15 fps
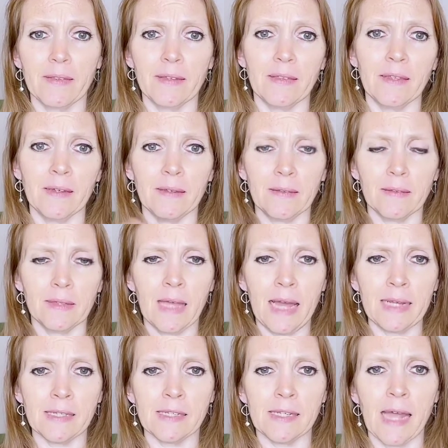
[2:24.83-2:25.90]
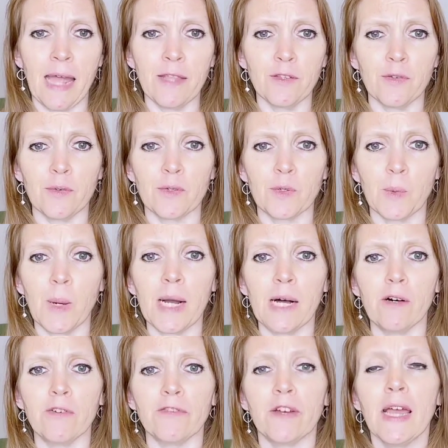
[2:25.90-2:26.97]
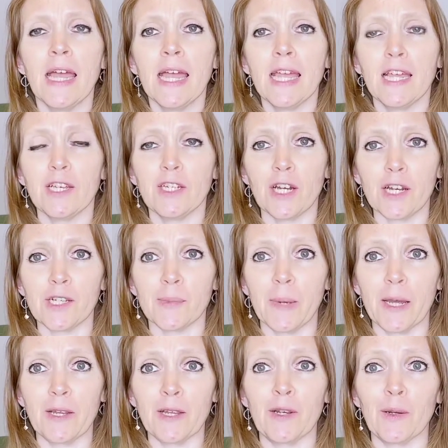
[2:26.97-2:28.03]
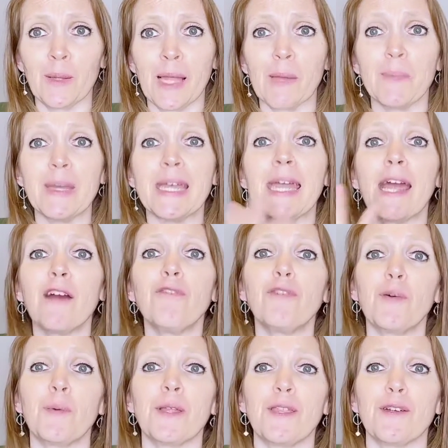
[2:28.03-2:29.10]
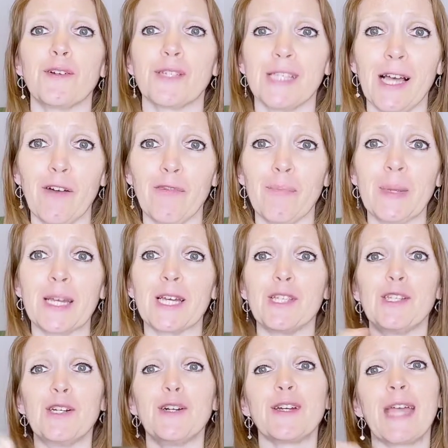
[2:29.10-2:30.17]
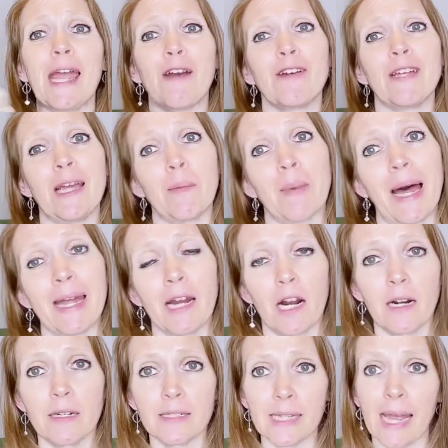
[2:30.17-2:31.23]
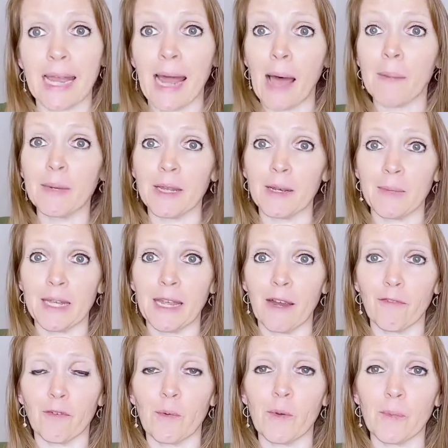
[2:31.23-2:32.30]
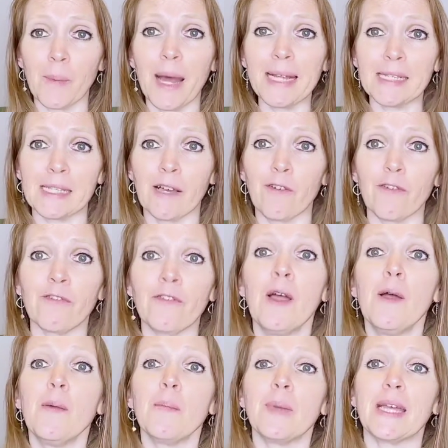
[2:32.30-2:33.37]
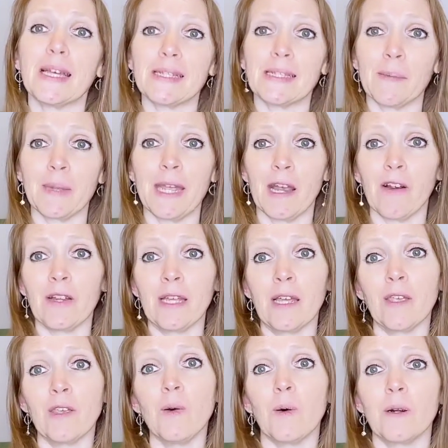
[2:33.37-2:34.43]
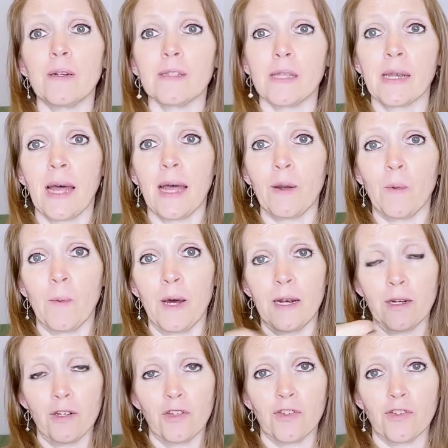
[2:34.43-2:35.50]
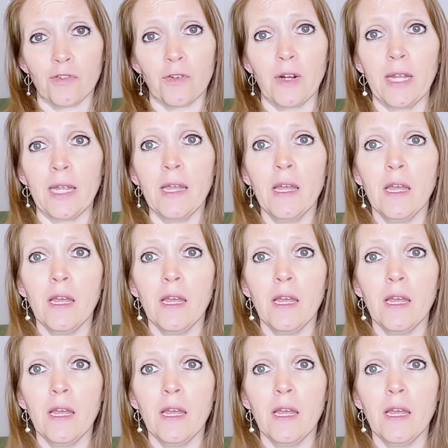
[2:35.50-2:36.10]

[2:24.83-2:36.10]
the lines 9 through 12, he talks about, you know, like, be careful with yourself because you're carrying my heart, and I'm going to be careful with myself because I'm carrying yours, and I don't want to destroy